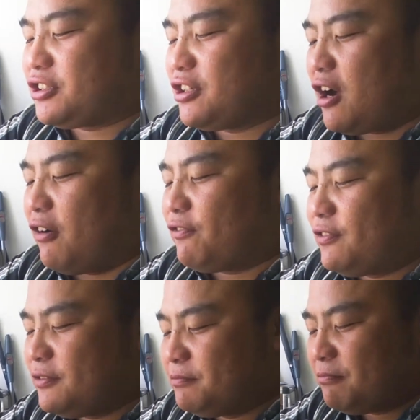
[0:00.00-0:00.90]
soft,
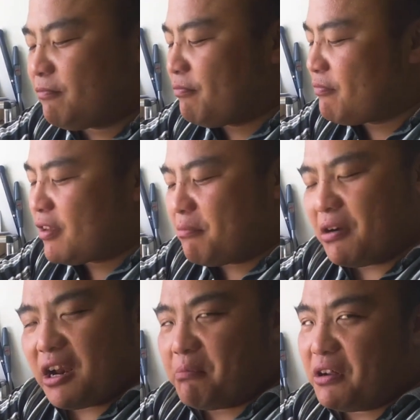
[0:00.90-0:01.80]

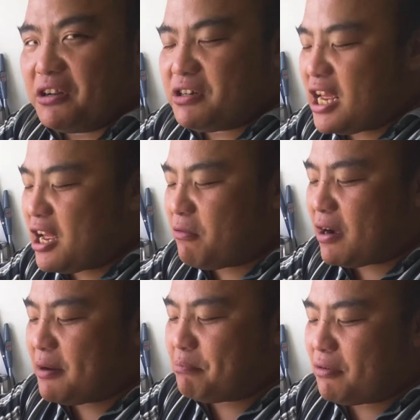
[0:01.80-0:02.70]
but a balut egg
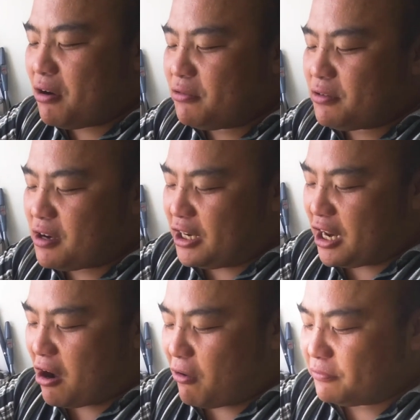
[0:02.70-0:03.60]
white, bro,
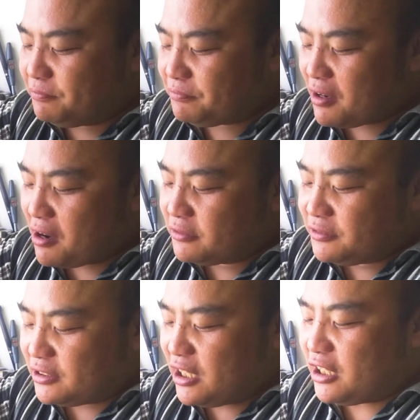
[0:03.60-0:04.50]
yo,
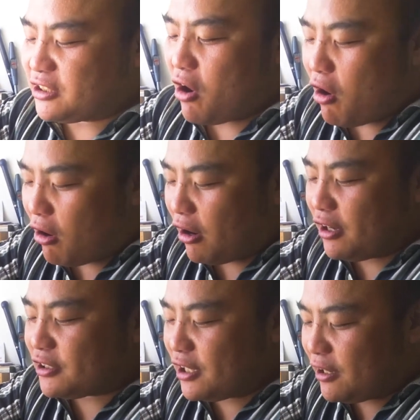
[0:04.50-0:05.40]
it is hard
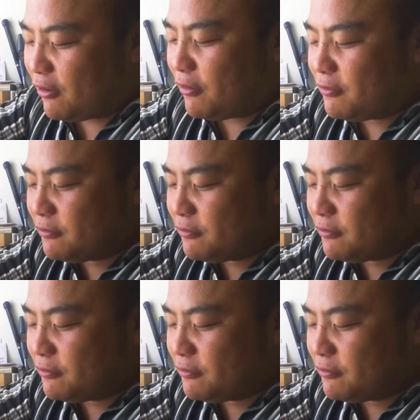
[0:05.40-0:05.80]
as hell.